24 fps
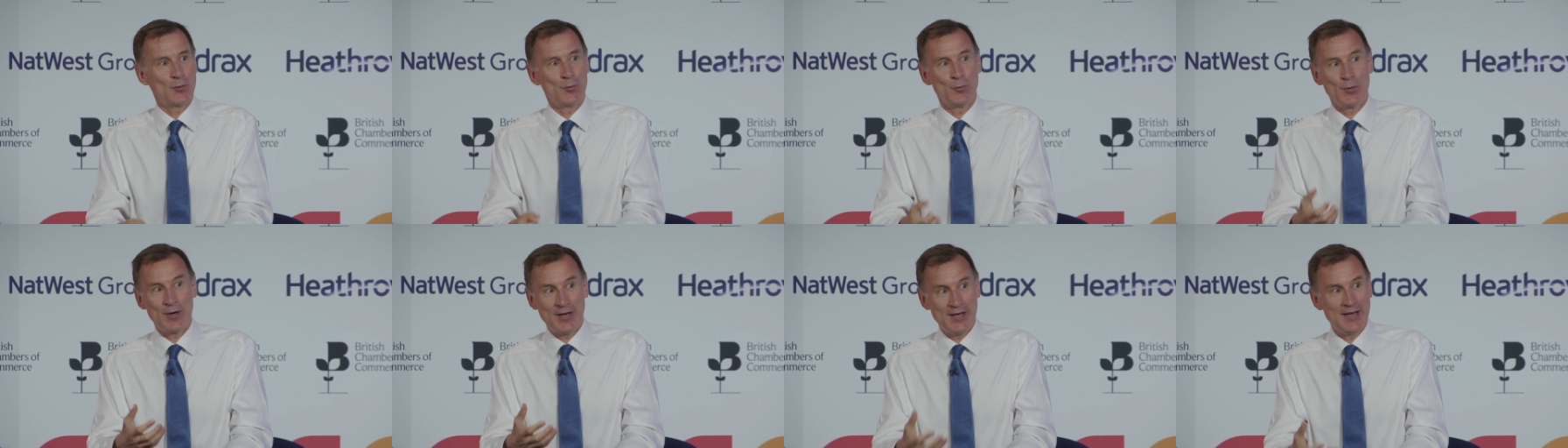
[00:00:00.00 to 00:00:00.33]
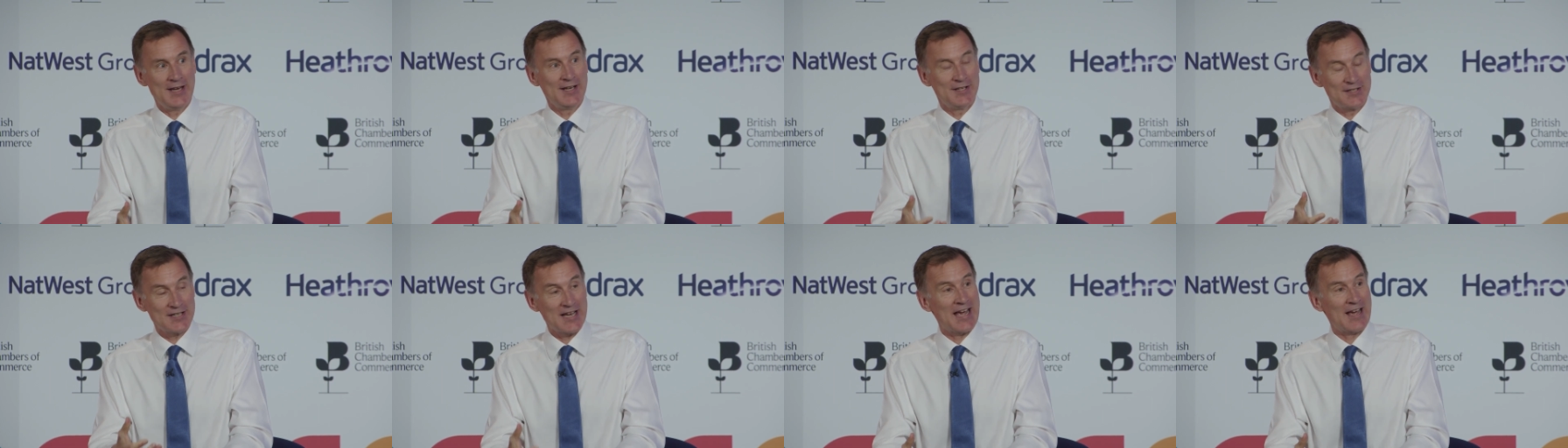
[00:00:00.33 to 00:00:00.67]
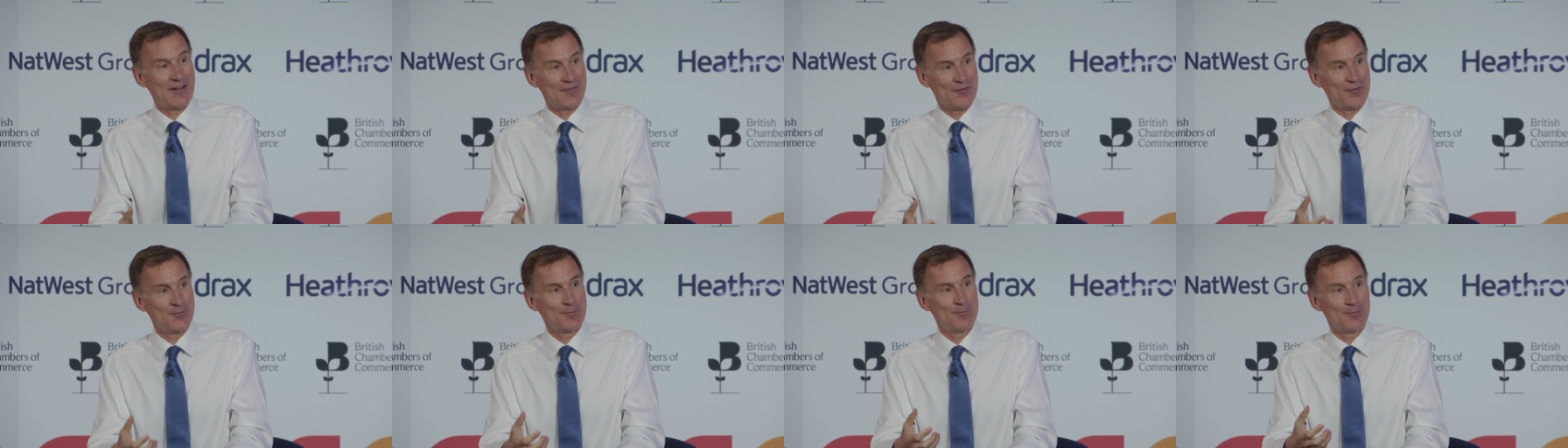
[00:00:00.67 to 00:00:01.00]
we need to
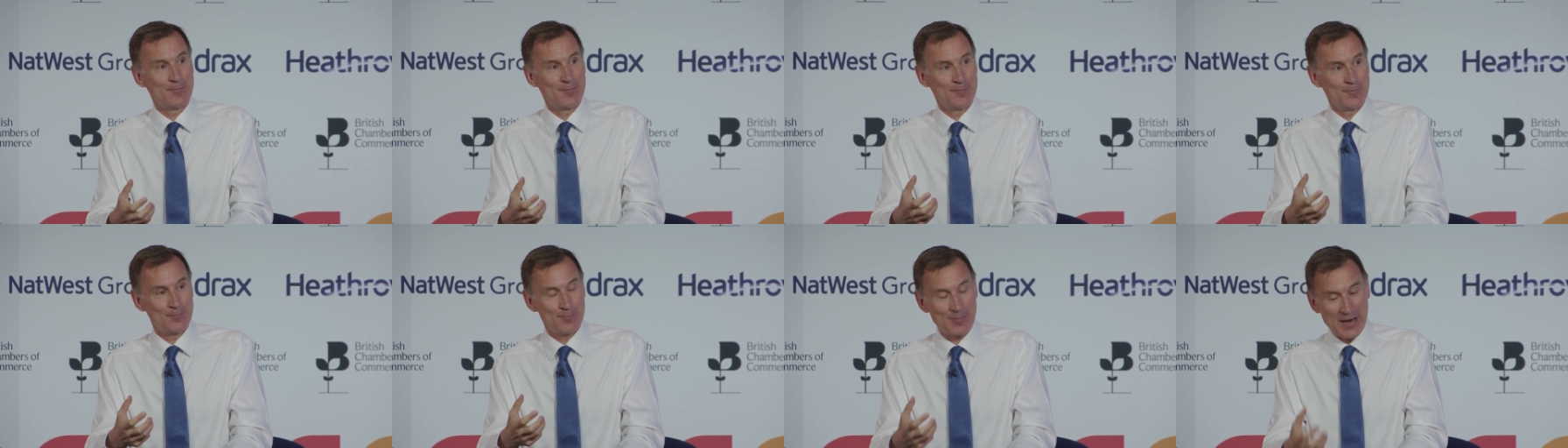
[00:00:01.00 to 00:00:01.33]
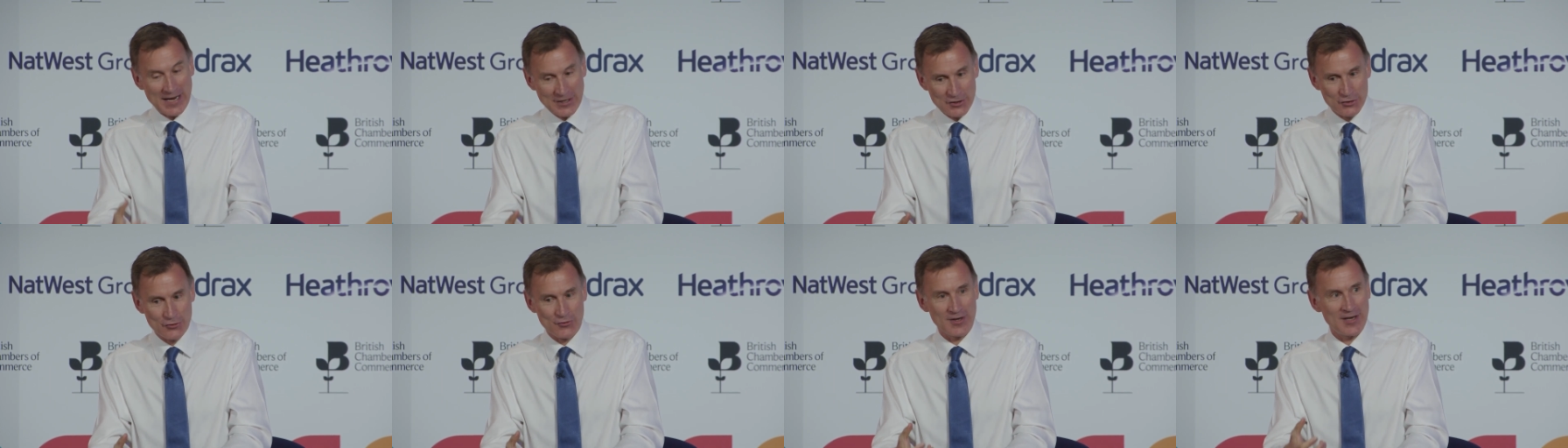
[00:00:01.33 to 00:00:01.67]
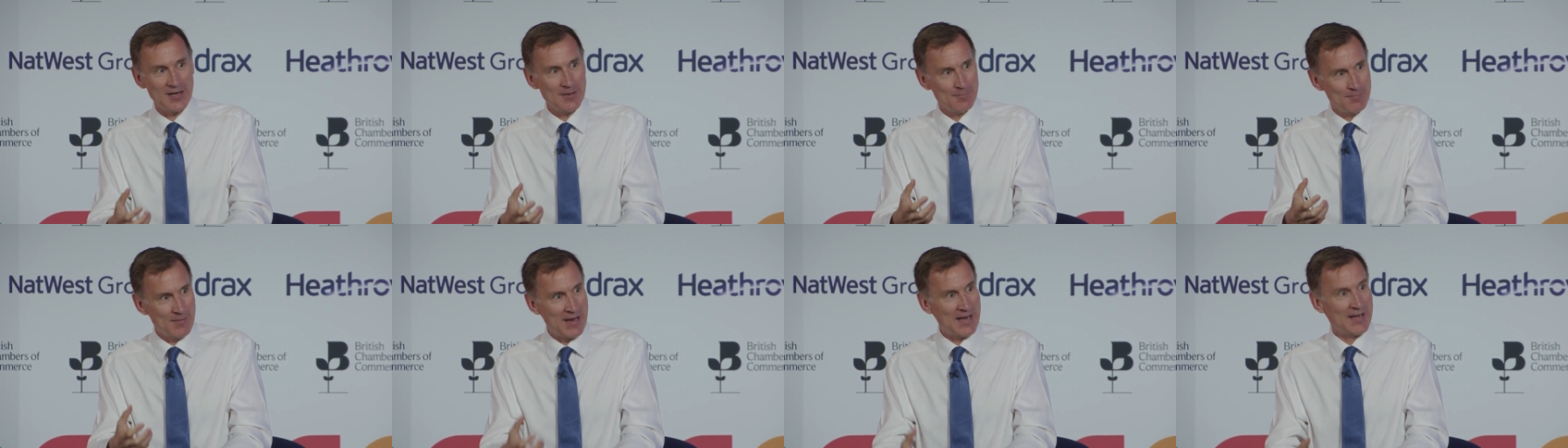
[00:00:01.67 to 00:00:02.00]
have
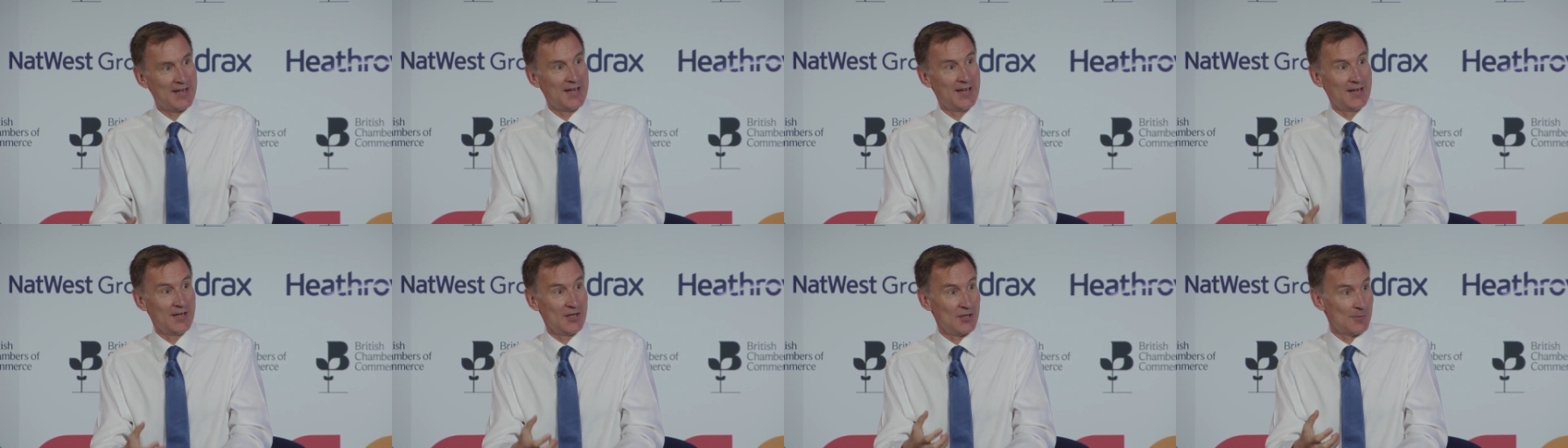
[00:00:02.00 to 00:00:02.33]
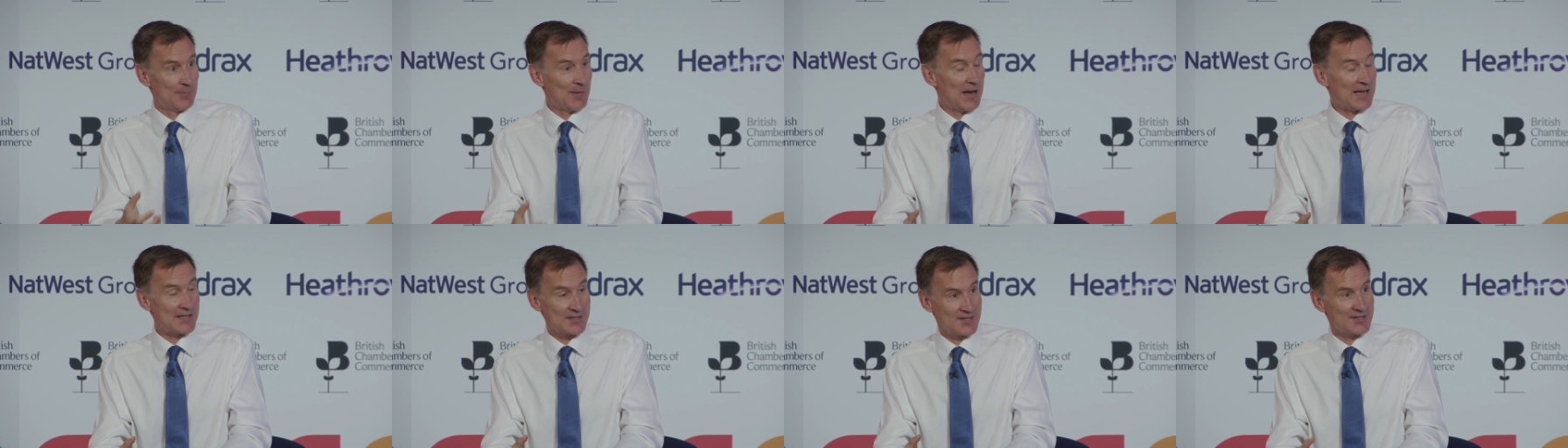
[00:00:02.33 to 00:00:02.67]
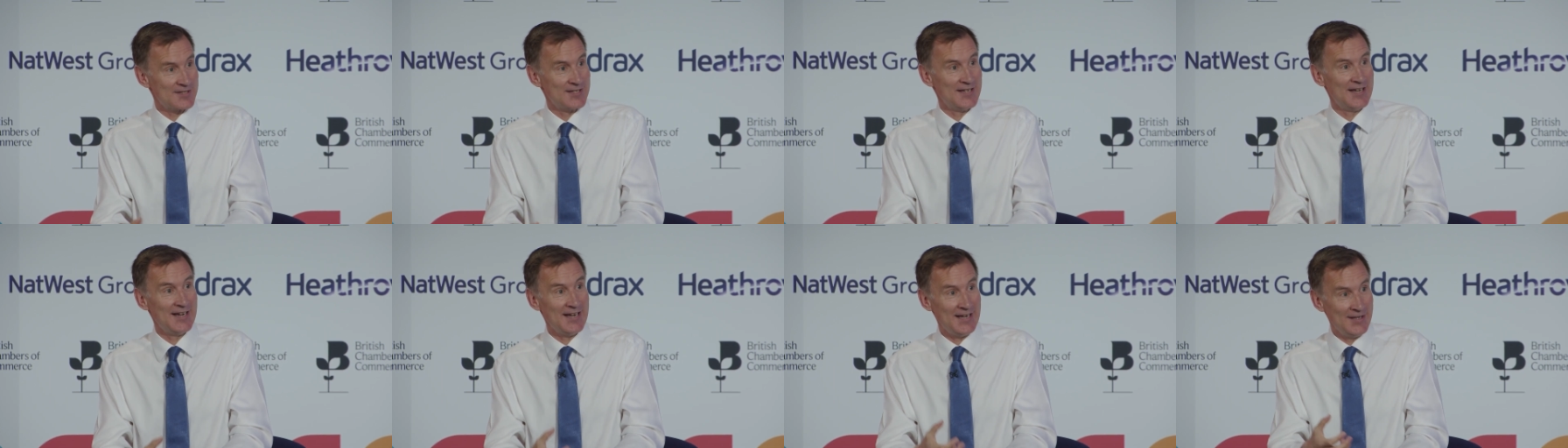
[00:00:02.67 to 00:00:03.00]
battery making
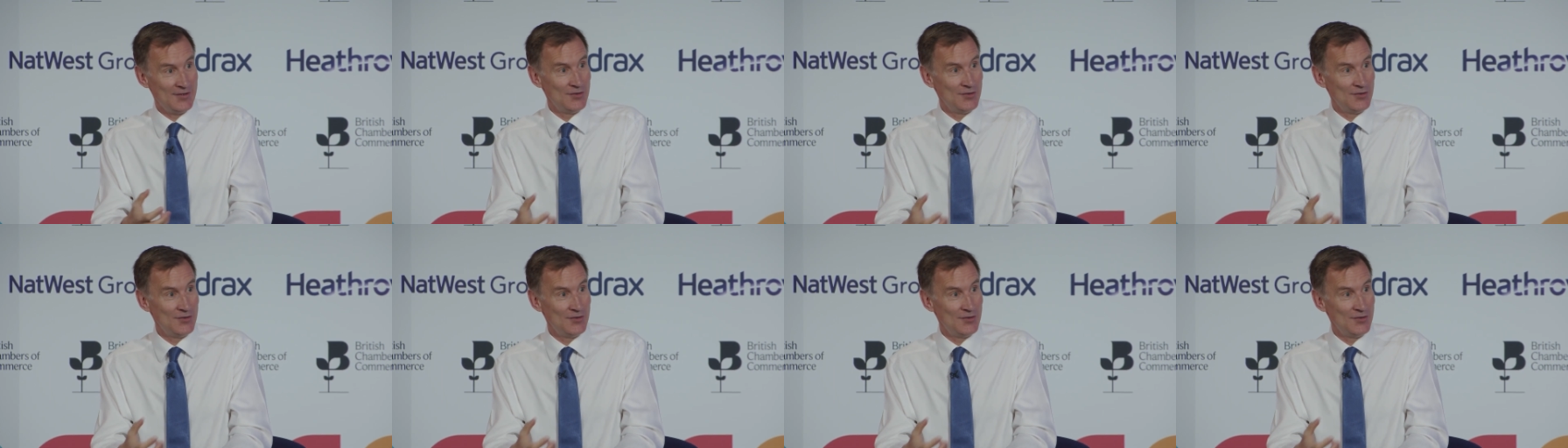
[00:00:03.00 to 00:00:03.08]
capacity